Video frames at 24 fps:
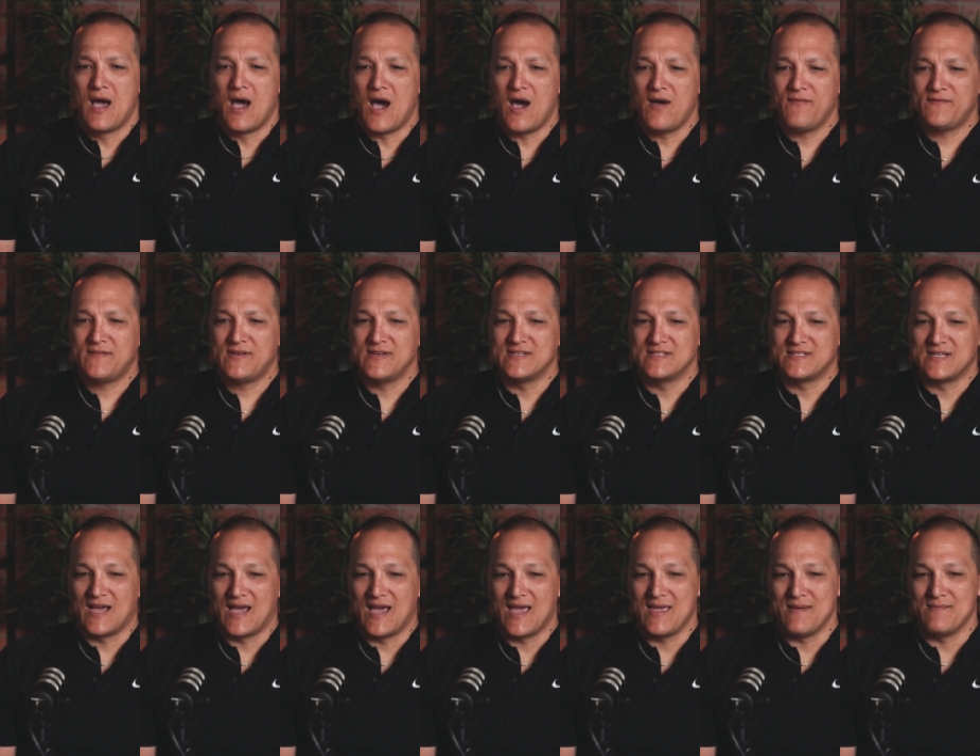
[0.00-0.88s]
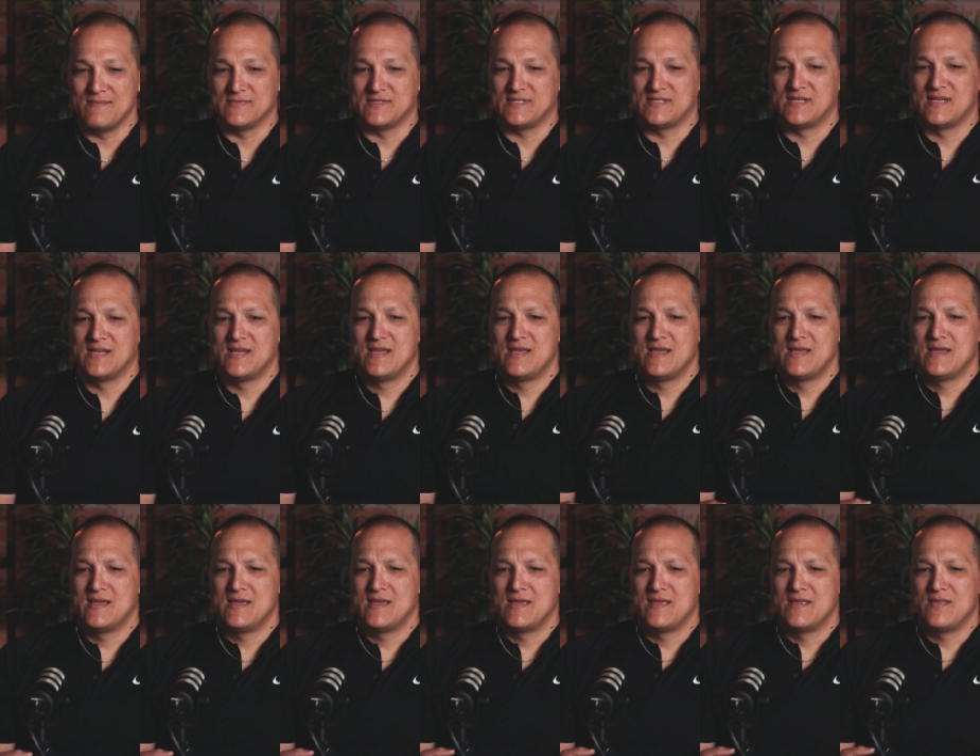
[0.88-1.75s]
oftentimes
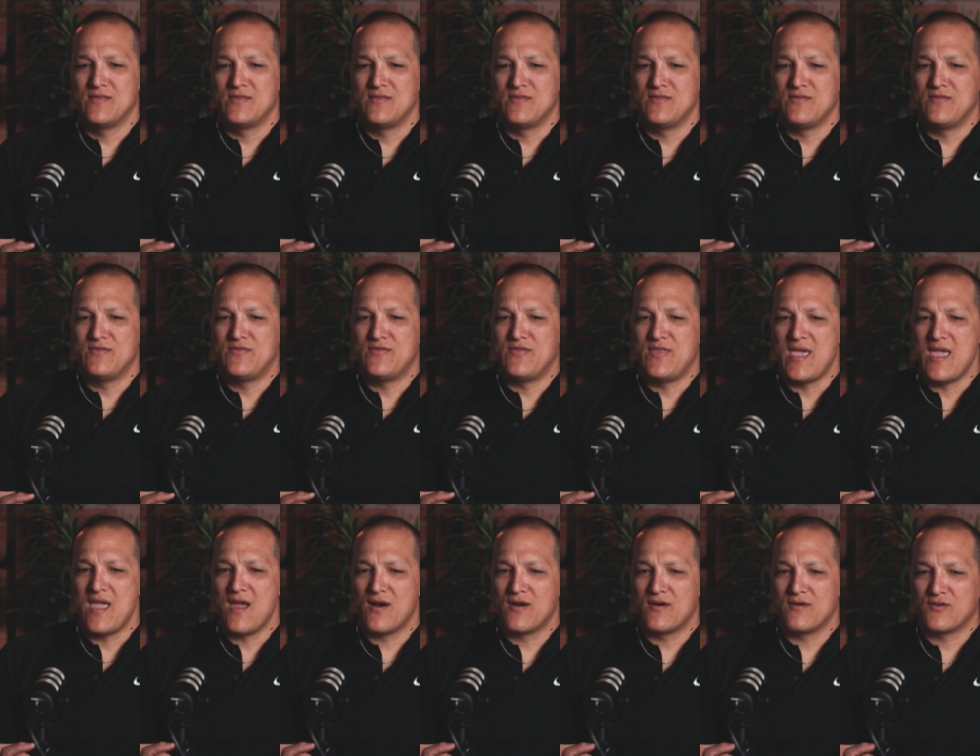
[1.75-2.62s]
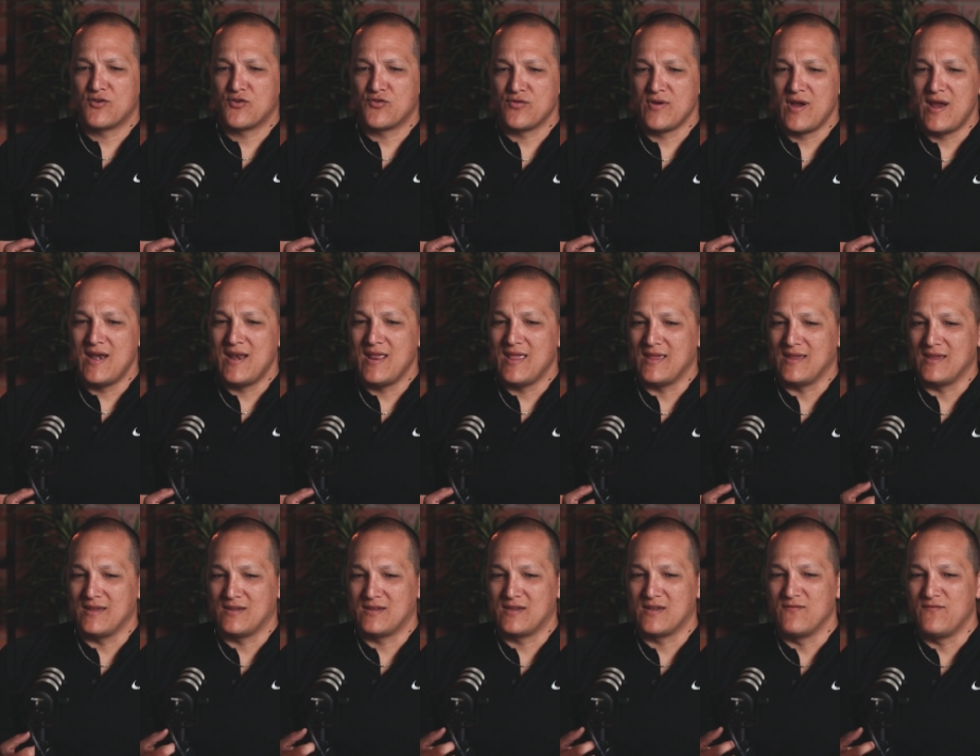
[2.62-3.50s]
they aren't
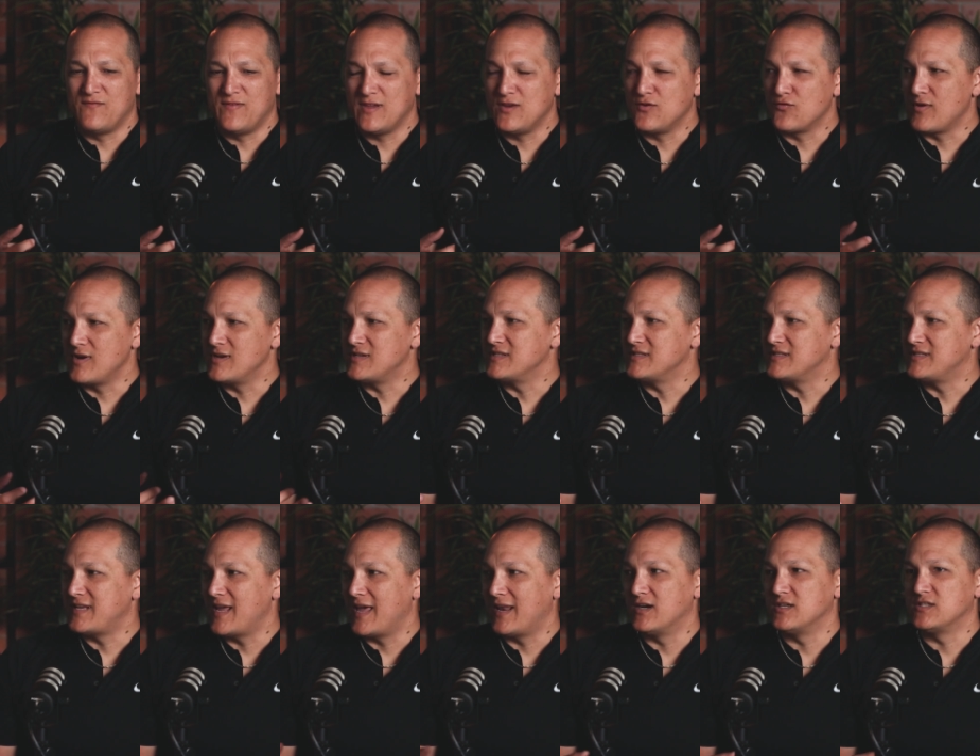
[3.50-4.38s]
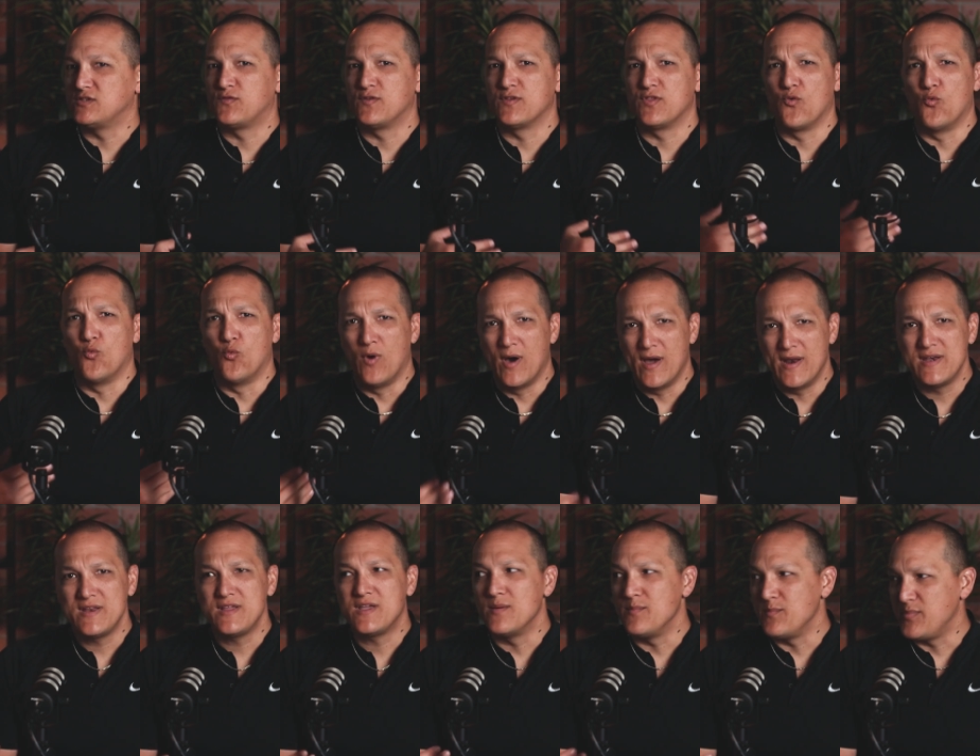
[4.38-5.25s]
creating configuration standards for the
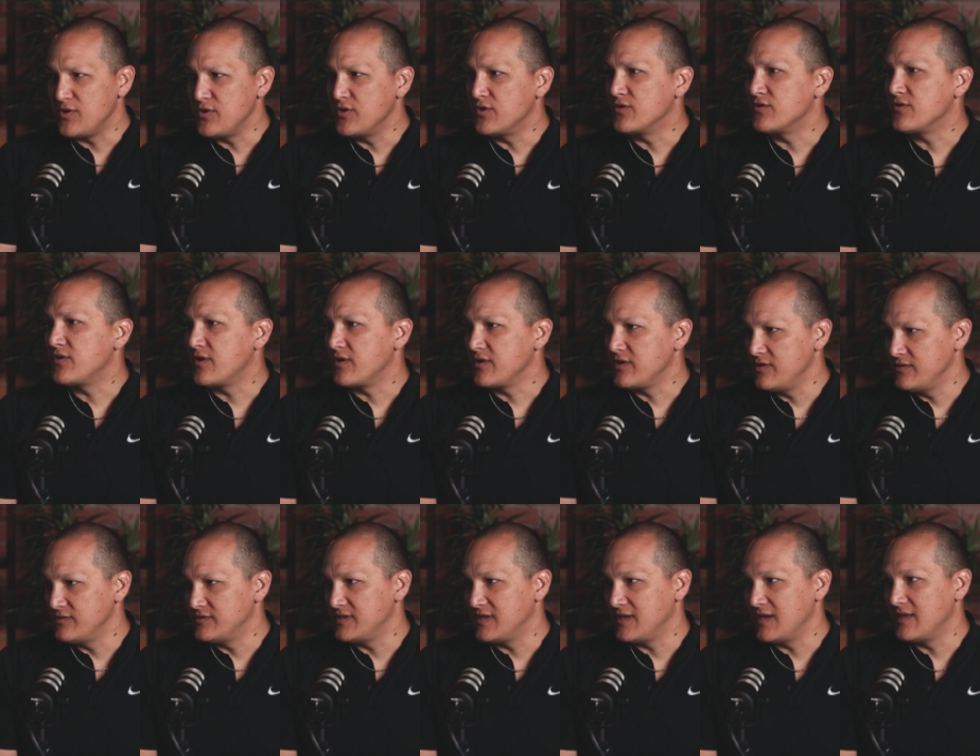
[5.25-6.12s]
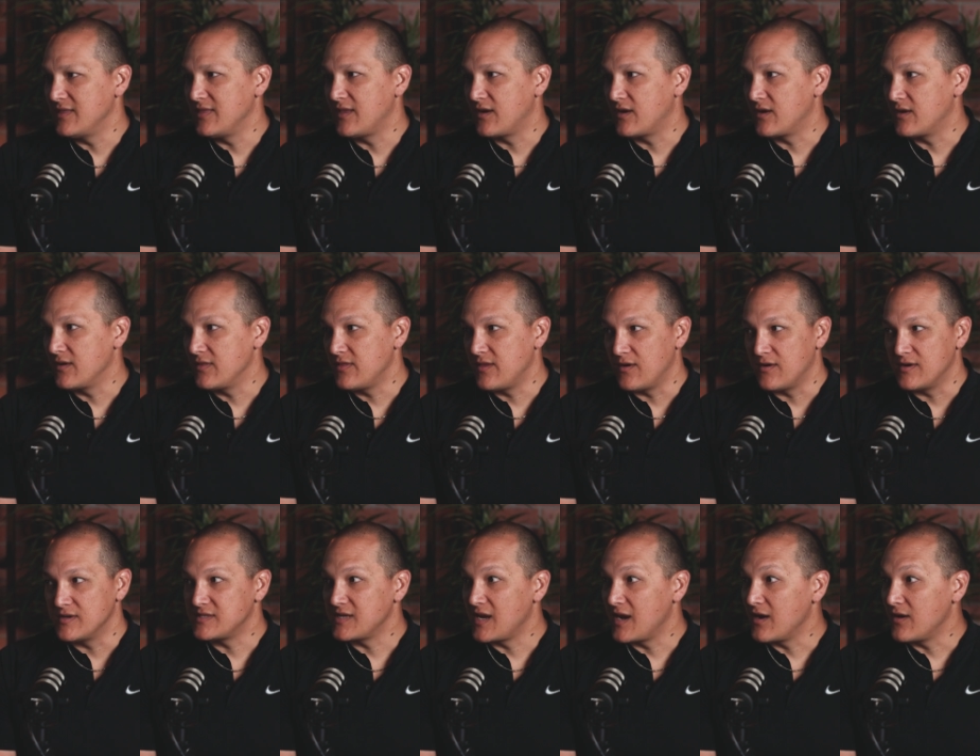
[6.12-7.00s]
one computer they're using in
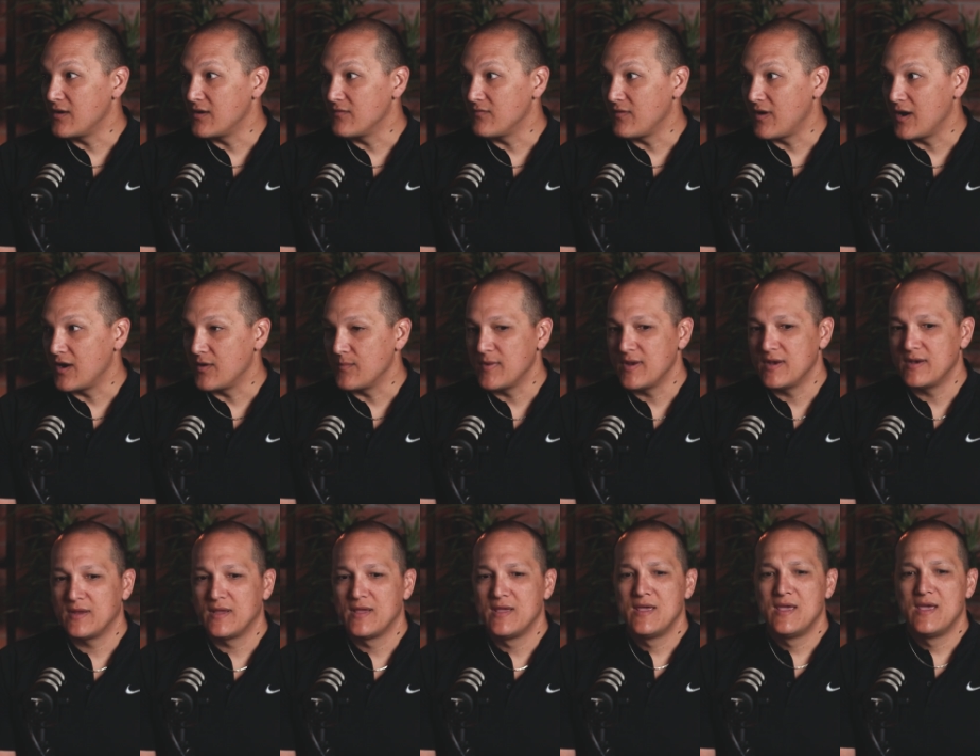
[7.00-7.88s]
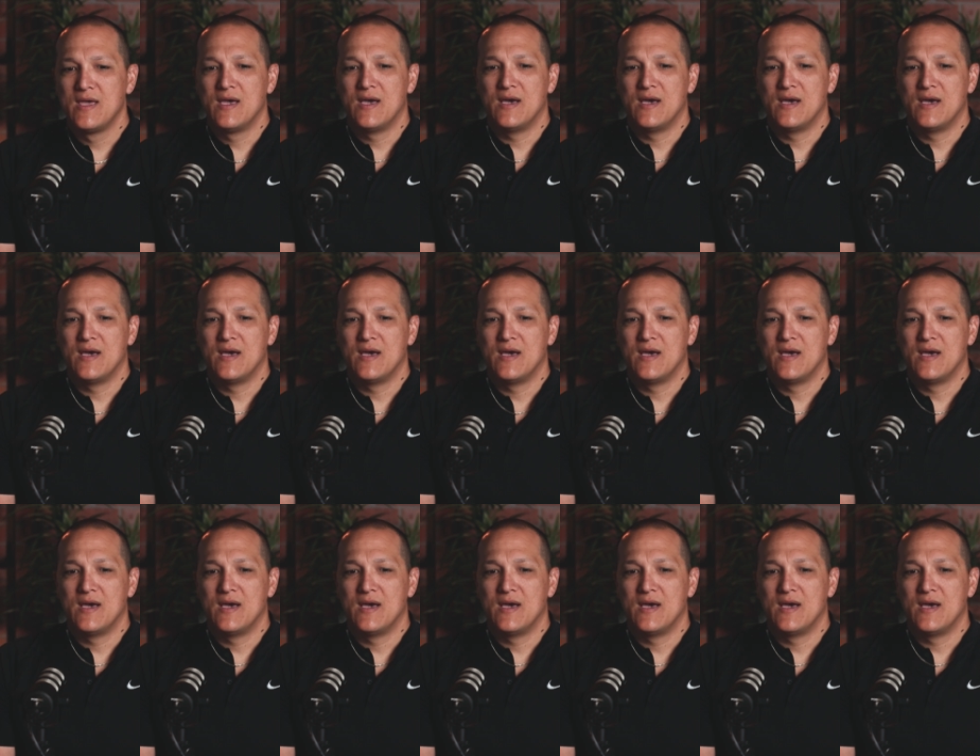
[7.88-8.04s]
their entire environment.